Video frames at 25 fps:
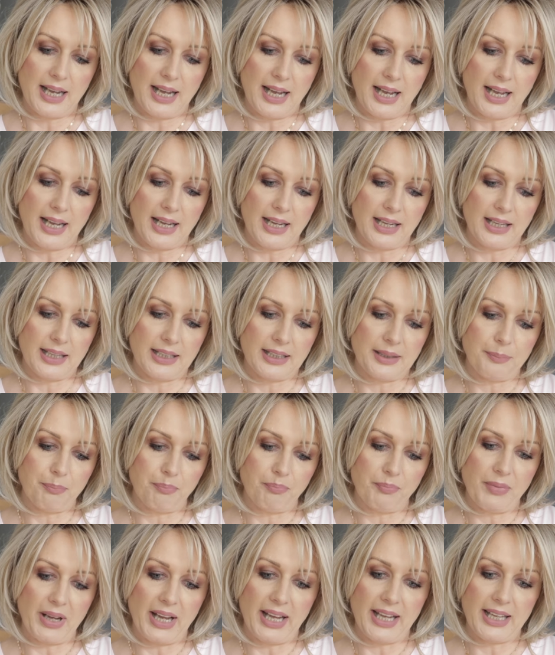
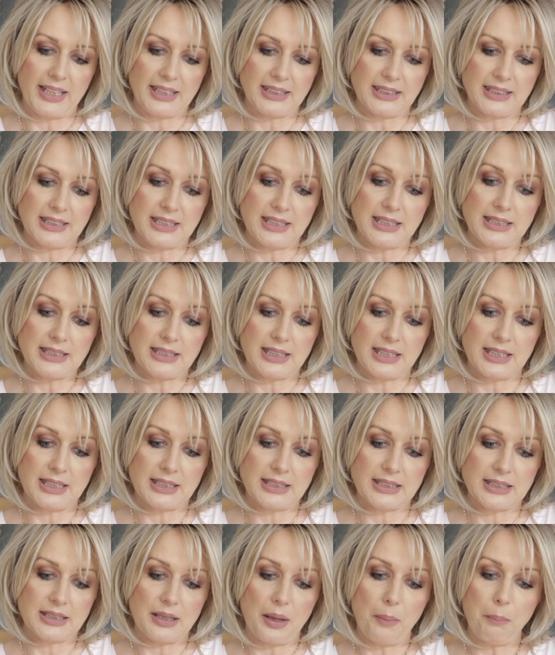and this
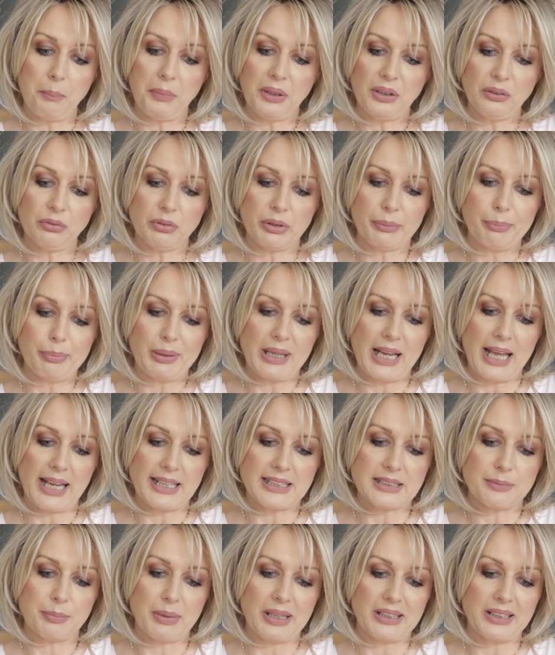is meal
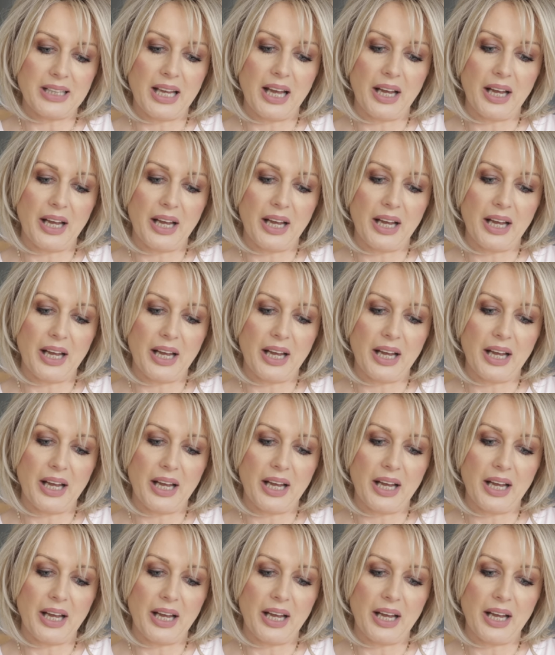replacement,